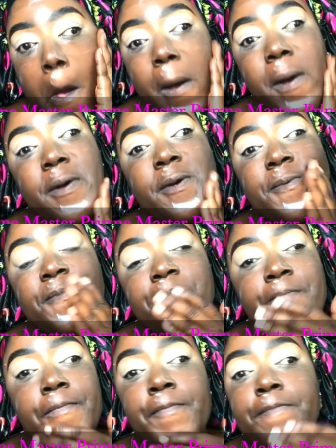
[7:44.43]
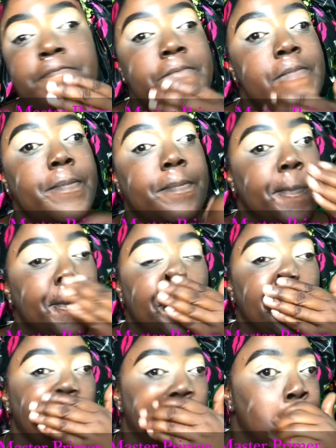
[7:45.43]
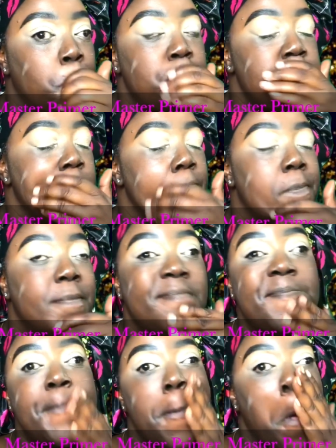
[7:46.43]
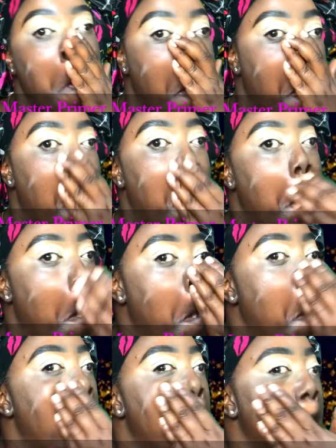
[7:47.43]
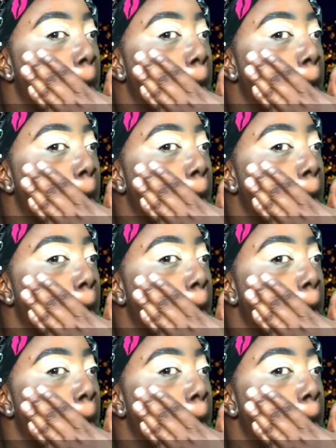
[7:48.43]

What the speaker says: And I believe it's a number 200.